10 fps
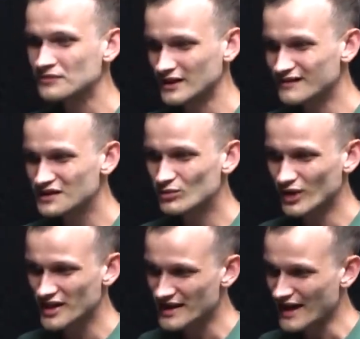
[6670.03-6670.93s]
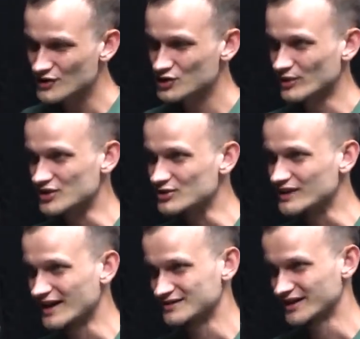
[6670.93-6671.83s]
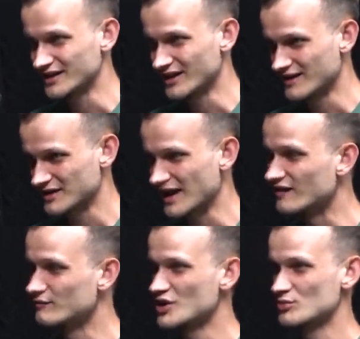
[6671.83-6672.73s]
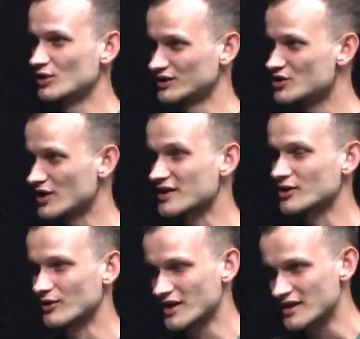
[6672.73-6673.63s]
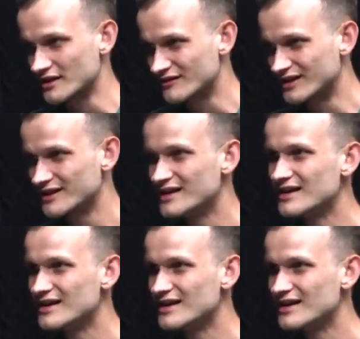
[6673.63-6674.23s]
if you want to actually do that, like, you have to have much more than just a currency, right?